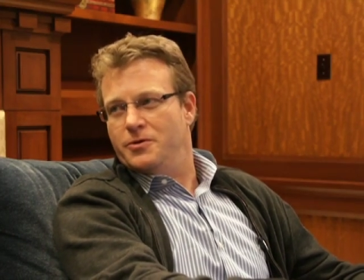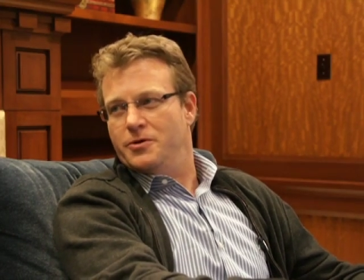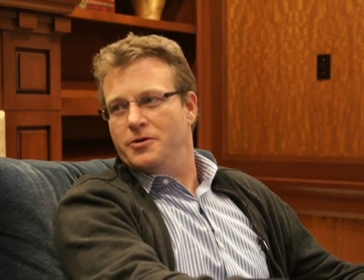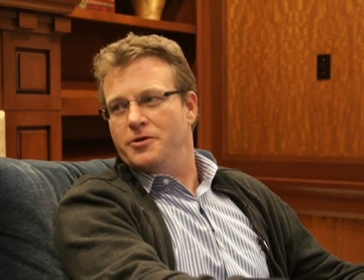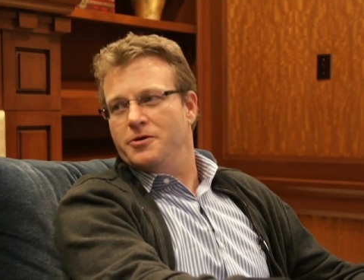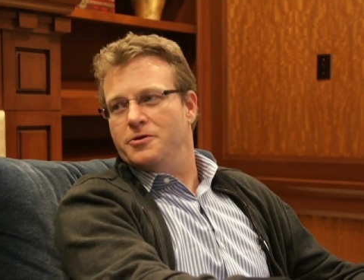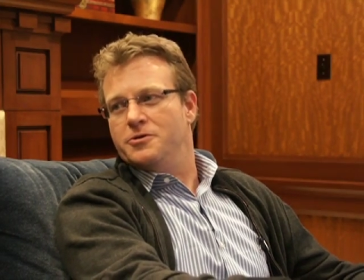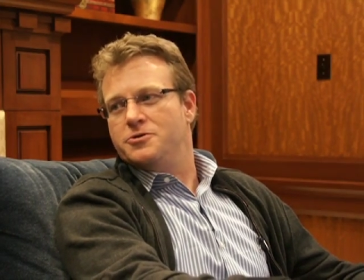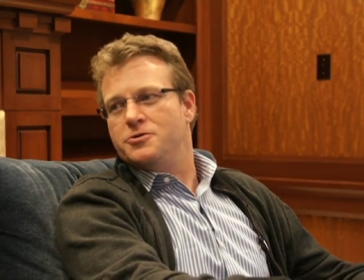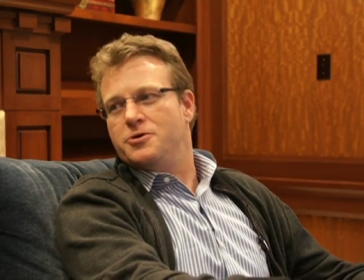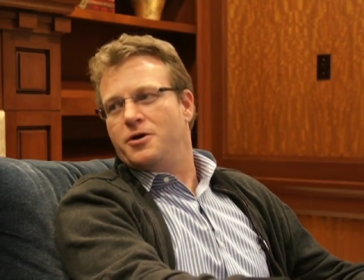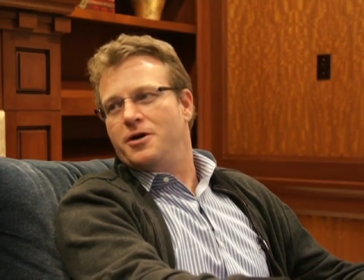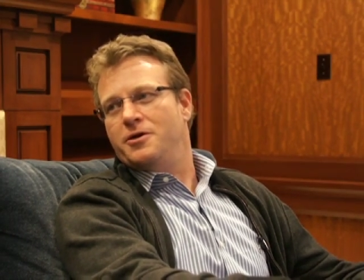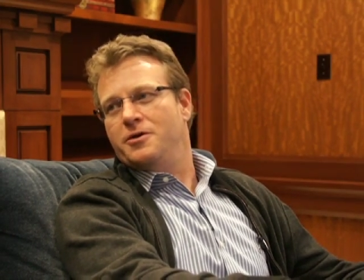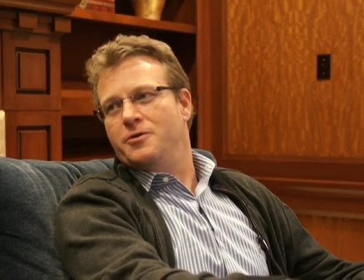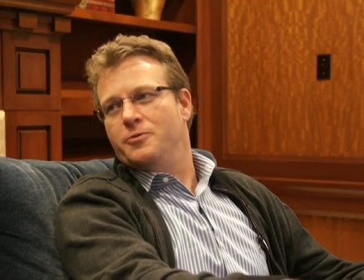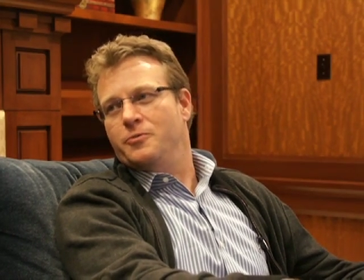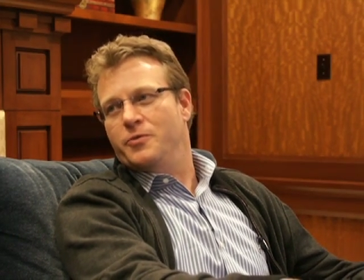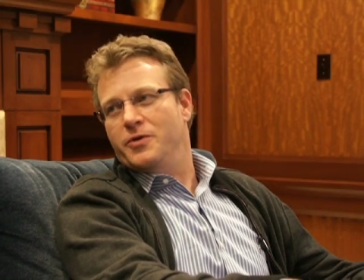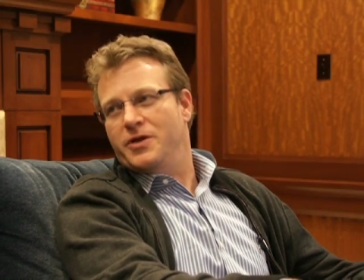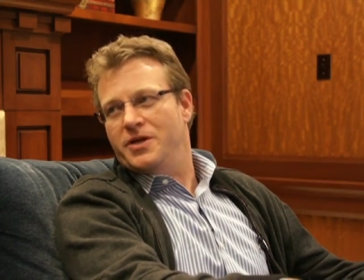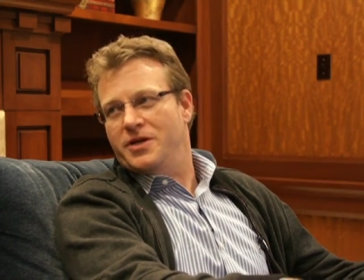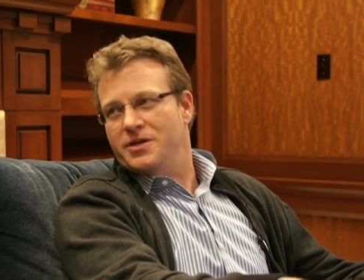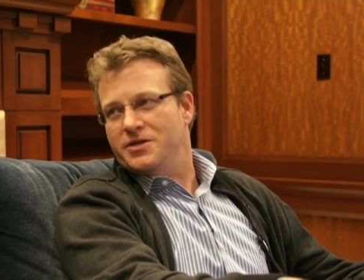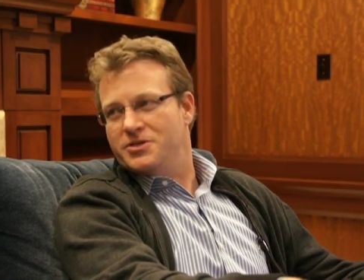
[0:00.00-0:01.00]
who you're trying to
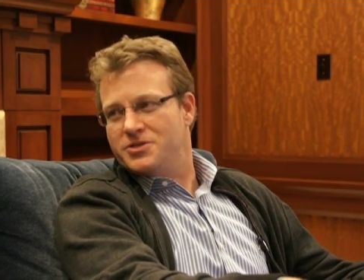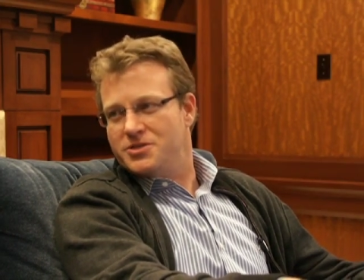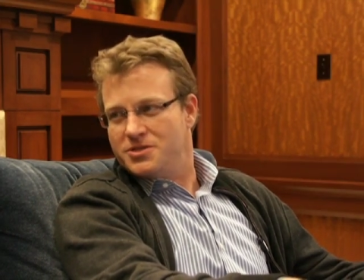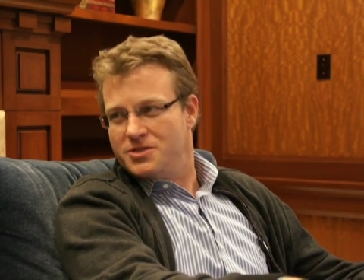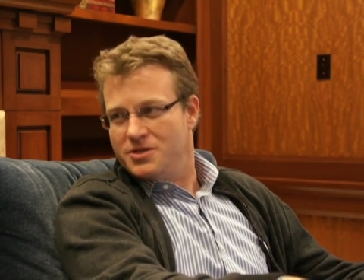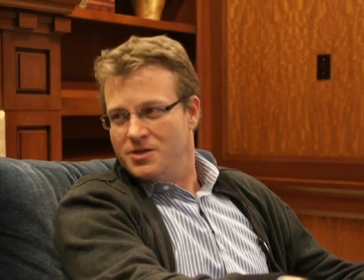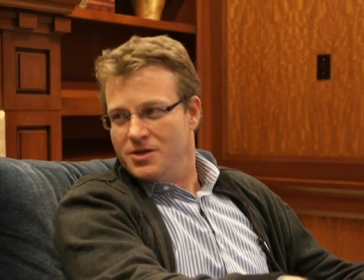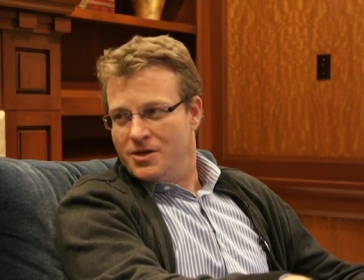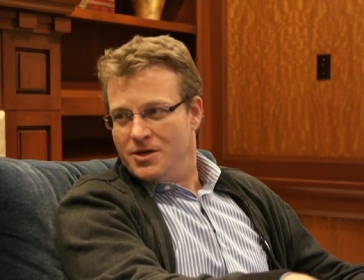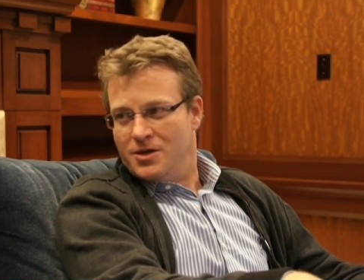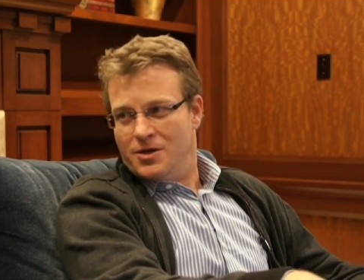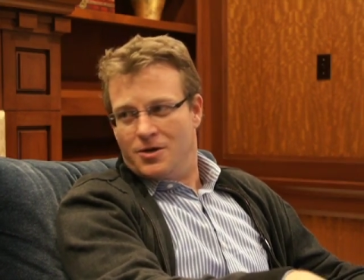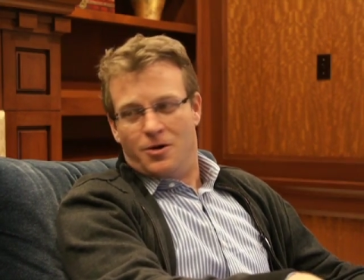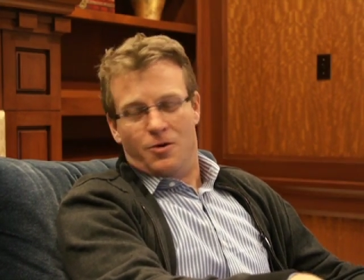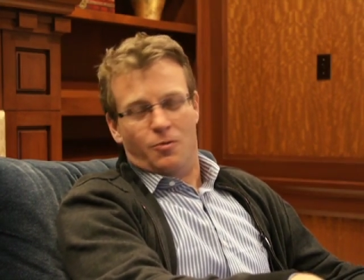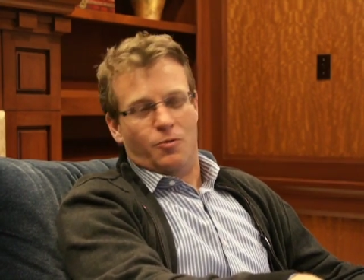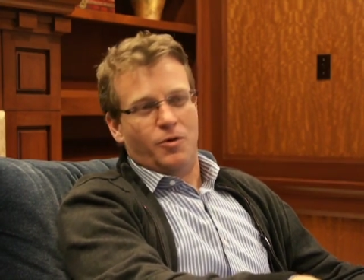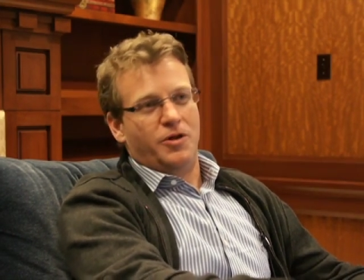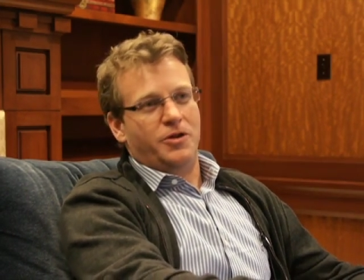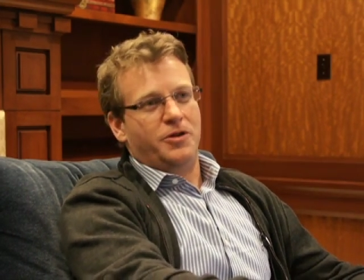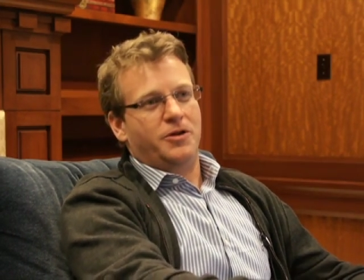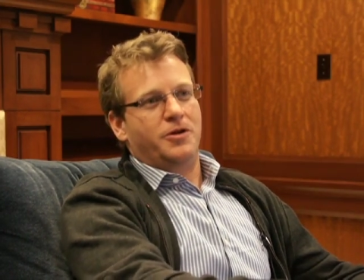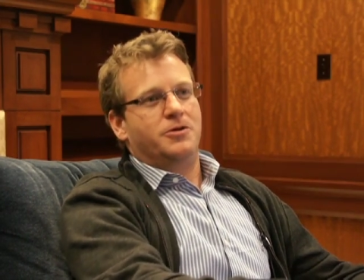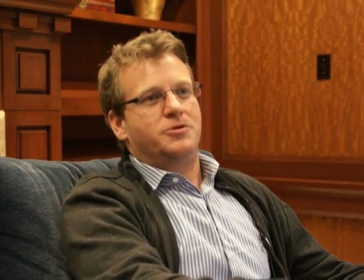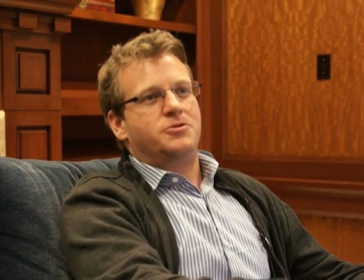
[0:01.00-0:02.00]
reach,
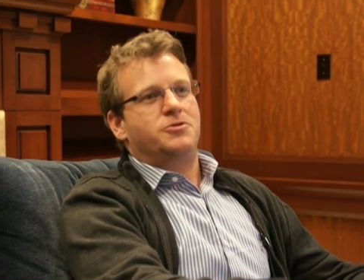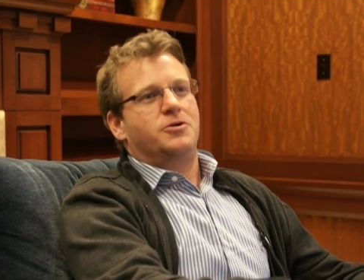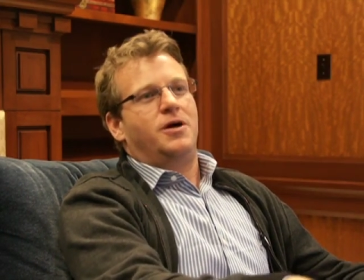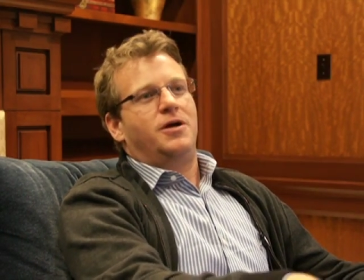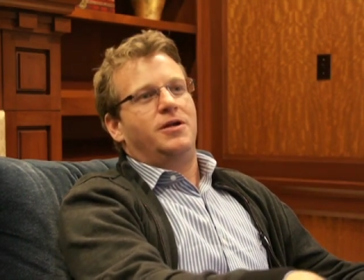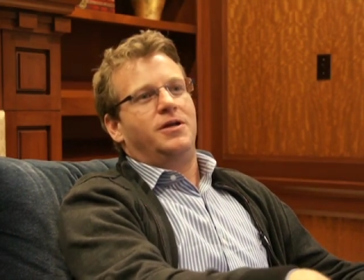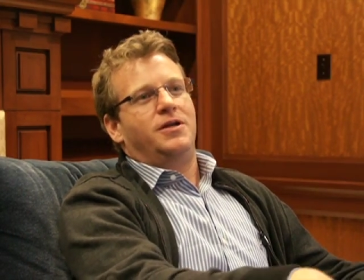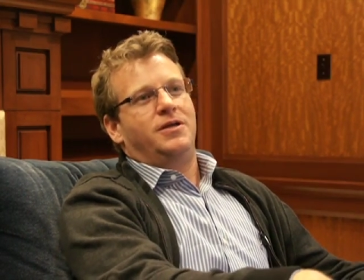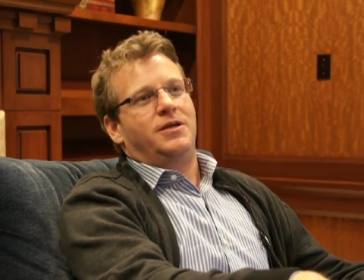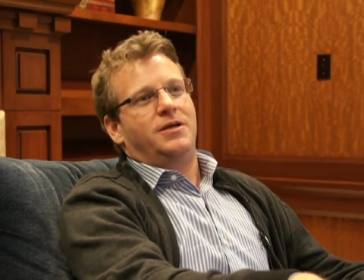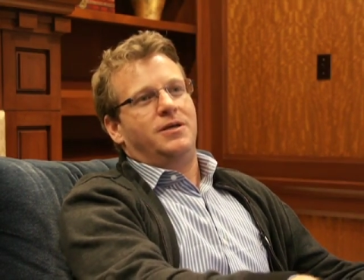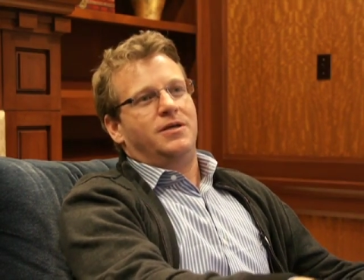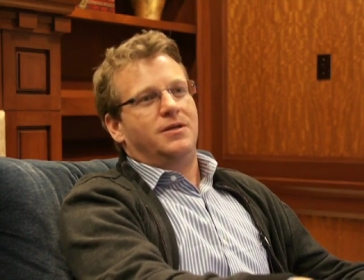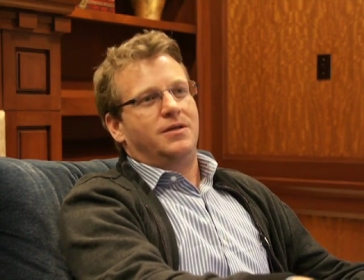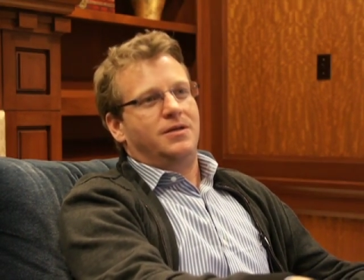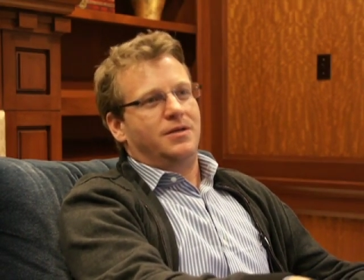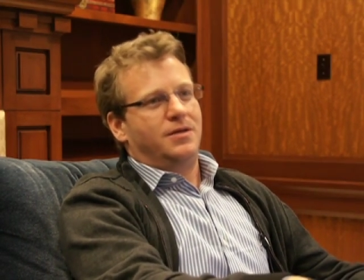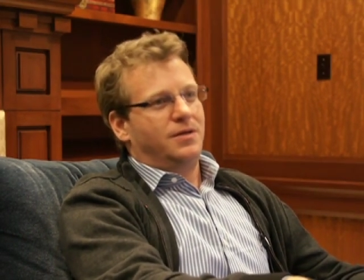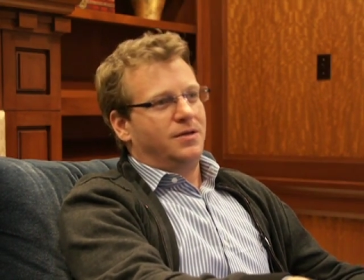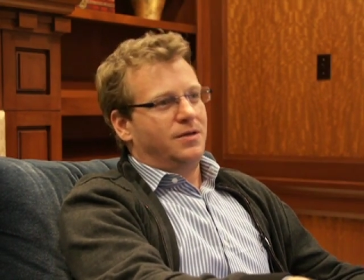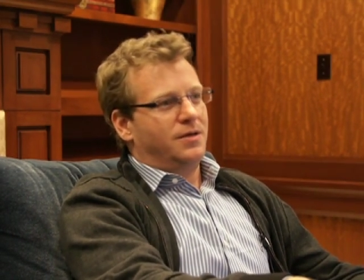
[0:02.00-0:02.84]
whether you're trying to get